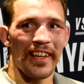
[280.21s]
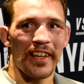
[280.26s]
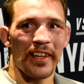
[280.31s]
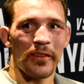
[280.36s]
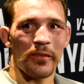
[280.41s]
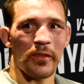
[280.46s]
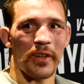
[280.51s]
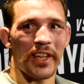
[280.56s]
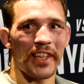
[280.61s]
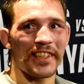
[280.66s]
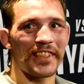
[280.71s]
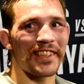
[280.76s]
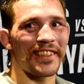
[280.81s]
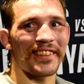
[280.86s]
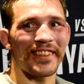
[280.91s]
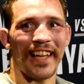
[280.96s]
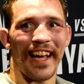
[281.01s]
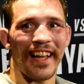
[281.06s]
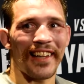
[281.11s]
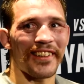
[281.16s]
But it just
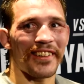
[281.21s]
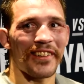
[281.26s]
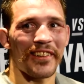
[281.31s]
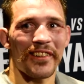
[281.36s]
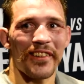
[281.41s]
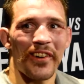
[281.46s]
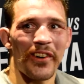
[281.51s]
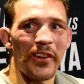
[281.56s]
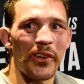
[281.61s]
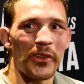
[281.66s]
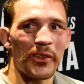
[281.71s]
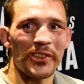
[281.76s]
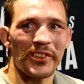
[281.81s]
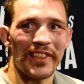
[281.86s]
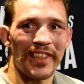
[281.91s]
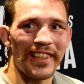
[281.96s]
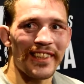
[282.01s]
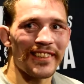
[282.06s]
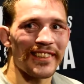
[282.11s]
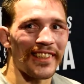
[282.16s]
sat there the whole
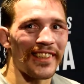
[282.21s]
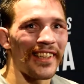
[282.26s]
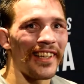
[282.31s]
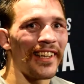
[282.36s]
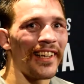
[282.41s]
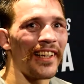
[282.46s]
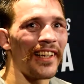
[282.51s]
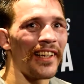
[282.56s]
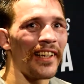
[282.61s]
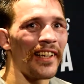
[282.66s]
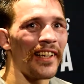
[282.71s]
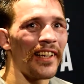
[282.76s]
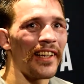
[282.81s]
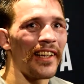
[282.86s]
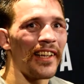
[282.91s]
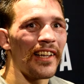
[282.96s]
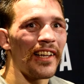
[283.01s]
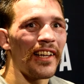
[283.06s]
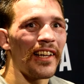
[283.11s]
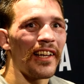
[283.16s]
season. I know this
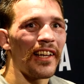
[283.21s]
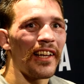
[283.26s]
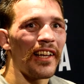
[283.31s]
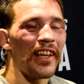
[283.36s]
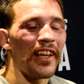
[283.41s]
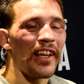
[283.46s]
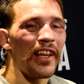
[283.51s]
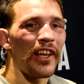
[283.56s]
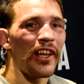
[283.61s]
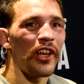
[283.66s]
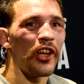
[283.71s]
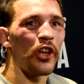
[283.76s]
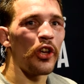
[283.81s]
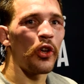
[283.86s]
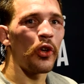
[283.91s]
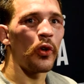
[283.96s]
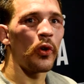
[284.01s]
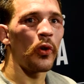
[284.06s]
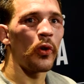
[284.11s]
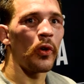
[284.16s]
win's fresh, but when are you
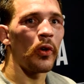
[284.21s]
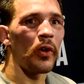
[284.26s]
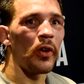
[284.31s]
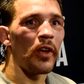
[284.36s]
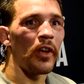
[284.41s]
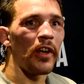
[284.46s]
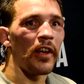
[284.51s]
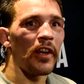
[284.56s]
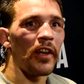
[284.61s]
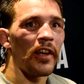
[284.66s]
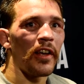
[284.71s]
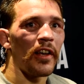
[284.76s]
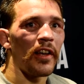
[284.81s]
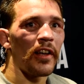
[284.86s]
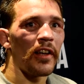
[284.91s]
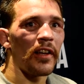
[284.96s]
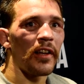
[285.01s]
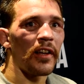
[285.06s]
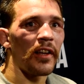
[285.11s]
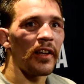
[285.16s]
looking to get back in there, and is
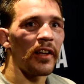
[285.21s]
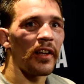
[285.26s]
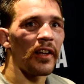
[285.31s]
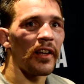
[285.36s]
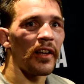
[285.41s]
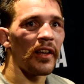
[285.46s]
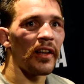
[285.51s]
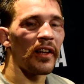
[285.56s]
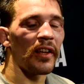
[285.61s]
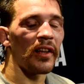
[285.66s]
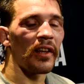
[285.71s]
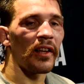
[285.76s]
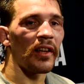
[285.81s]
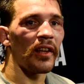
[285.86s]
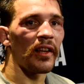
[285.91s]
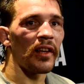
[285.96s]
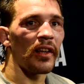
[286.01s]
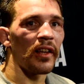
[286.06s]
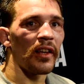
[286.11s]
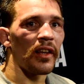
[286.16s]
there anyone you want to fight
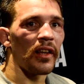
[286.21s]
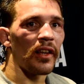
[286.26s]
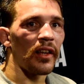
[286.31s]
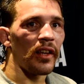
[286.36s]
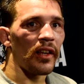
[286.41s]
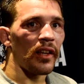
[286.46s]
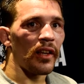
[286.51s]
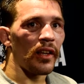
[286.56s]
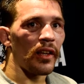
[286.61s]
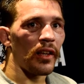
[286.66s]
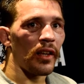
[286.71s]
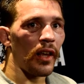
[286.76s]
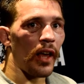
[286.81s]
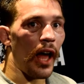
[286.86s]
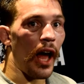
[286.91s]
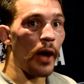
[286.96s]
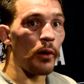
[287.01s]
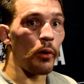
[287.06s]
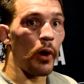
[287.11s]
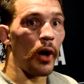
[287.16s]
on the roster?
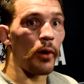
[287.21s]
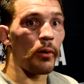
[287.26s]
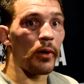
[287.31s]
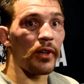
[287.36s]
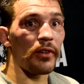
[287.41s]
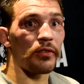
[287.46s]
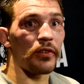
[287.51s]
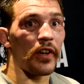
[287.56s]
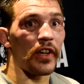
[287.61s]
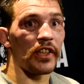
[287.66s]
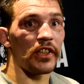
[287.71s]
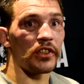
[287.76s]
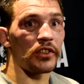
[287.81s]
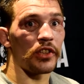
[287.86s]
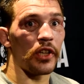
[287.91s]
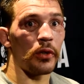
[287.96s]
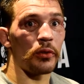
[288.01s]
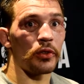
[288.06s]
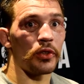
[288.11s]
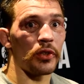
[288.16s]
I want to fight
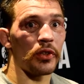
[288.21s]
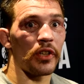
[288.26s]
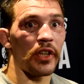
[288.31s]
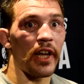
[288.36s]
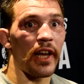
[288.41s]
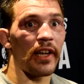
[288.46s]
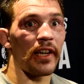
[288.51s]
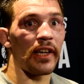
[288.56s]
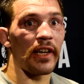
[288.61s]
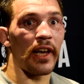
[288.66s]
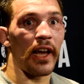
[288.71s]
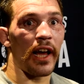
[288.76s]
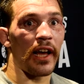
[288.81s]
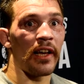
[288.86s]
Joe Giunetti.